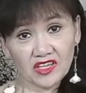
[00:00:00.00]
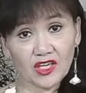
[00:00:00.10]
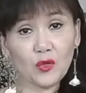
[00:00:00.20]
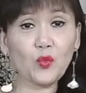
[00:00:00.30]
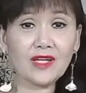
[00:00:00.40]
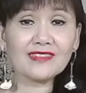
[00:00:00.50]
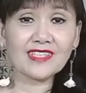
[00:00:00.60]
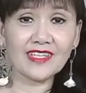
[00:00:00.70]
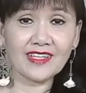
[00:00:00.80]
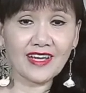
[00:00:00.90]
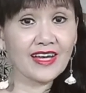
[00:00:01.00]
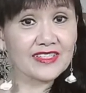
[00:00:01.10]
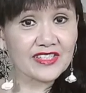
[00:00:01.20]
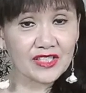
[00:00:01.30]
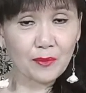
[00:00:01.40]
It will take
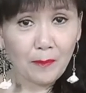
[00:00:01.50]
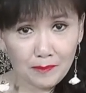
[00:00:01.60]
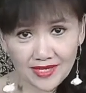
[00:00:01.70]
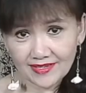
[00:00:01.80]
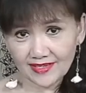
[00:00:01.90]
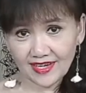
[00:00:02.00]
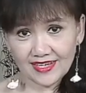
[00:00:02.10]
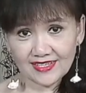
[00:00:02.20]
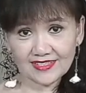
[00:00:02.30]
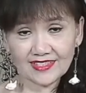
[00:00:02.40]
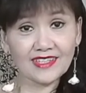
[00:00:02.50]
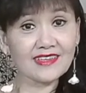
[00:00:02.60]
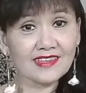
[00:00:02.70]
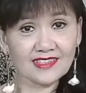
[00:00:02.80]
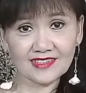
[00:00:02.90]
as many as it
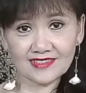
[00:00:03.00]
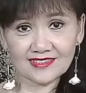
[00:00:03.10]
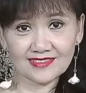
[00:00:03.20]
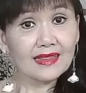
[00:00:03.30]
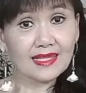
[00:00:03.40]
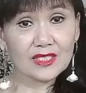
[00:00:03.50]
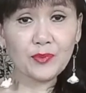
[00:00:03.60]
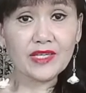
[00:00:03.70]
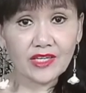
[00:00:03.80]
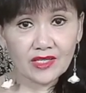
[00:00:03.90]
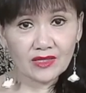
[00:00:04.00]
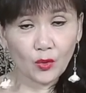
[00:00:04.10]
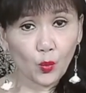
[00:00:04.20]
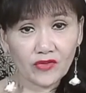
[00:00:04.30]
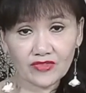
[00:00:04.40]
needed. Let's begin
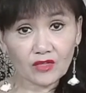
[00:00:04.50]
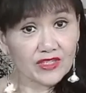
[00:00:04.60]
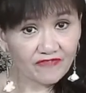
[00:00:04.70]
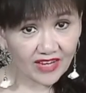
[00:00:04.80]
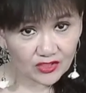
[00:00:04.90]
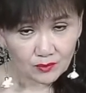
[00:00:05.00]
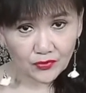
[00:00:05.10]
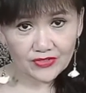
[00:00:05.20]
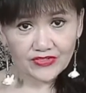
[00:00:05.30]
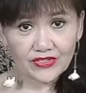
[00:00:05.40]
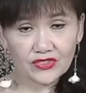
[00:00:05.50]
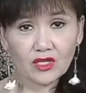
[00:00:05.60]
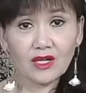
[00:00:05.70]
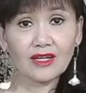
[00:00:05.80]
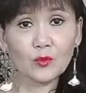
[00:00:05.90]
with the reflection process
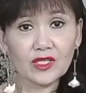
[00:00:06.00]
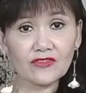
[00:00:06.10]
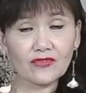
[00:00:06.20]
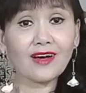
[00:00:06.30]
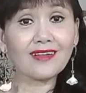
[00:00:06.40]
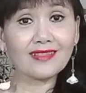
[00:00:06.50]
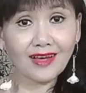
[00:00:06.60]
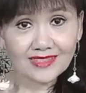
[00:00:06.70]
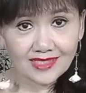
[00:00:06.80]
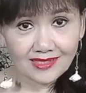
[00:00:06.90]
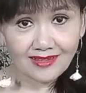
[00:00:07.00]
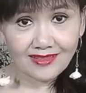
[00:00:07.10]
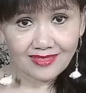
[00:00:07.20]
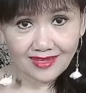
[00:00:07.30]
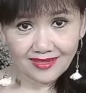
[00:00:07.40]
with logical
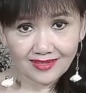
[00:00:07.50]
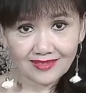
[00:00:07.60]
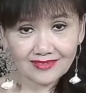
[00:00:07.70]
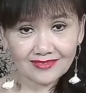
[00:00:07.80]
thinking.